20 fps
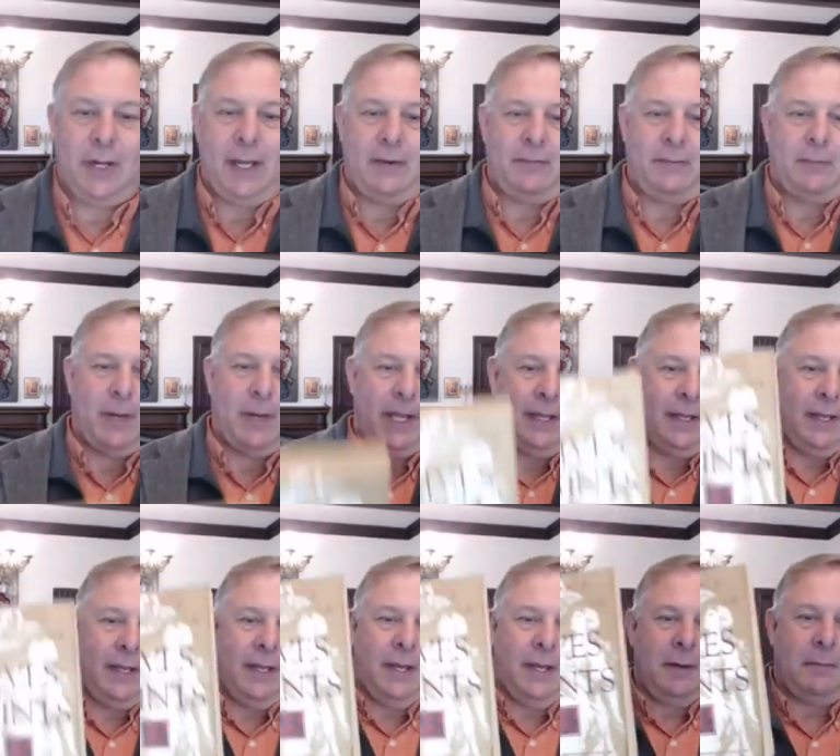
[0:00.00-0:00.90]
I have my
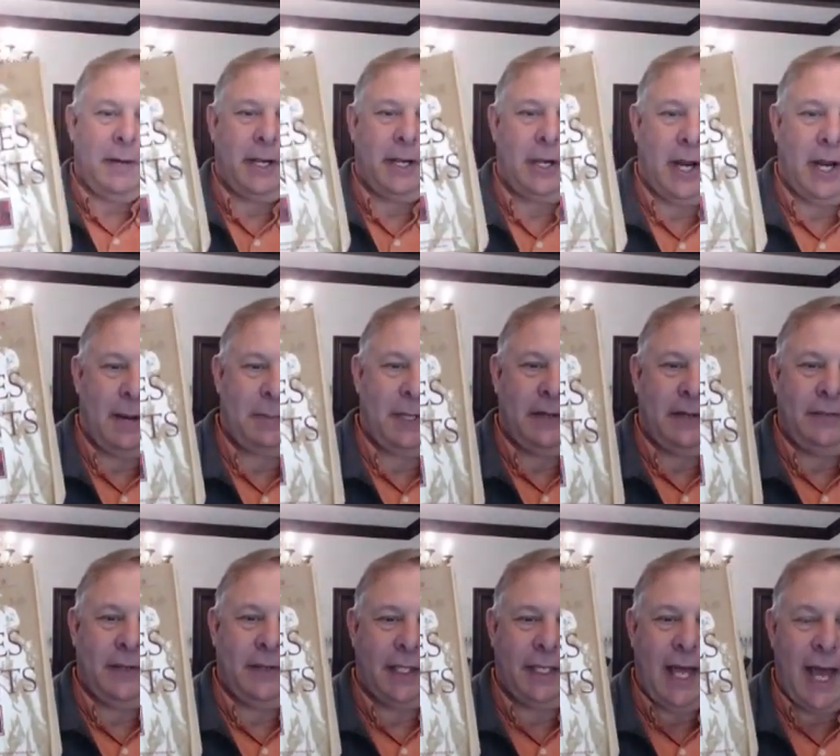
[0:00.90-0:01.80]
copy
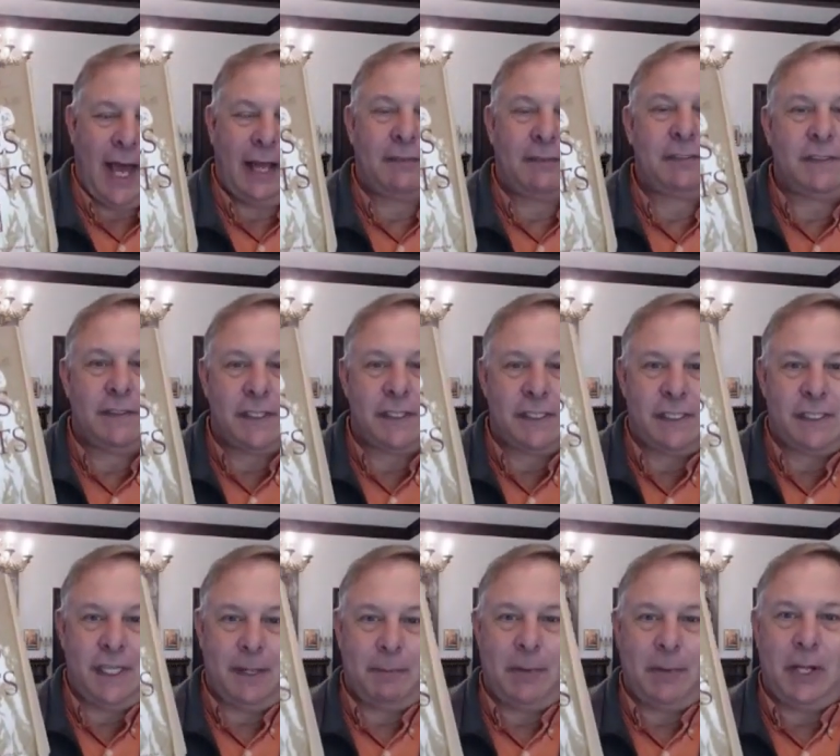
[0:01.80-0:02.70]
of the Lives of the
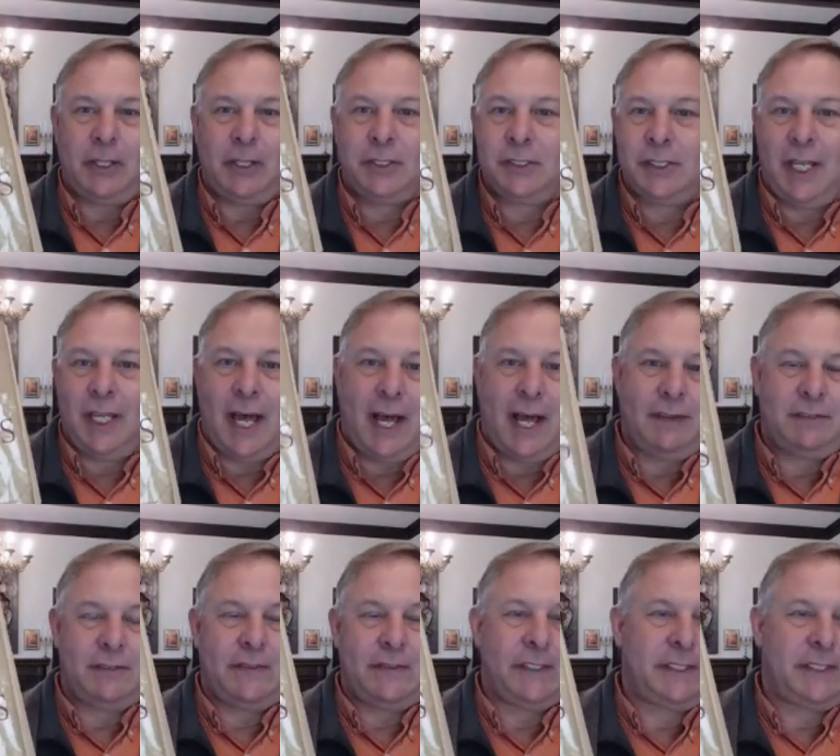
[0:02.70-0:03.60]
Saint Butler's
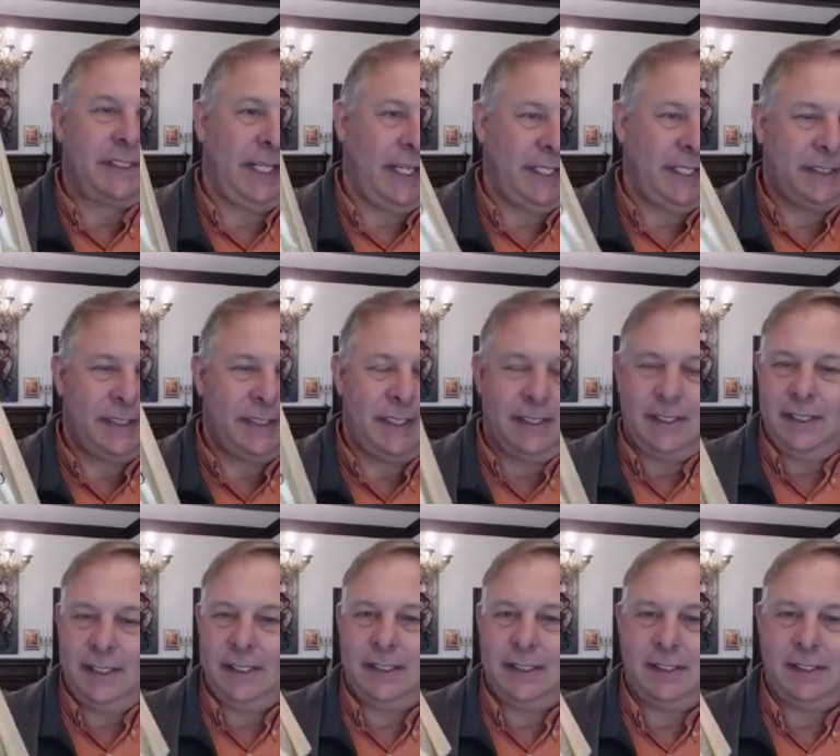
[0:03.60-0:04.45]
Lives of the Saints. This